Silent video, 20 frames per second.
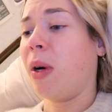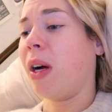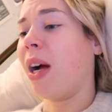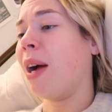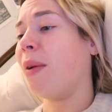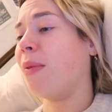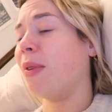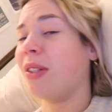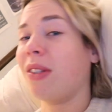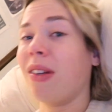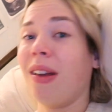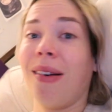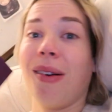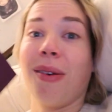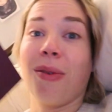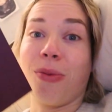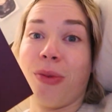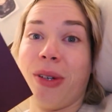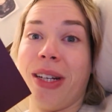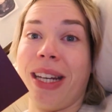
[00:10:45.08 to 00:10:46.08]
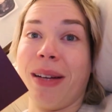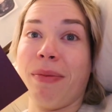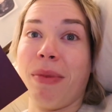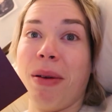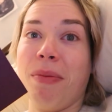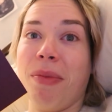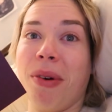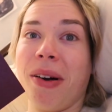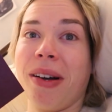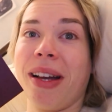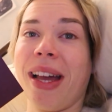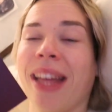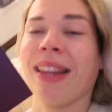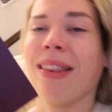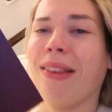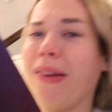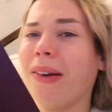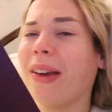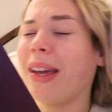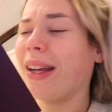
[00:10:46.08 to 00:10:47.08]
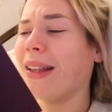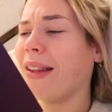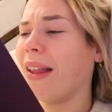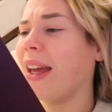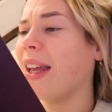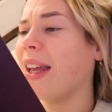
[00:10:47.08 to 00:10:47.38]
where I was reading my book and looking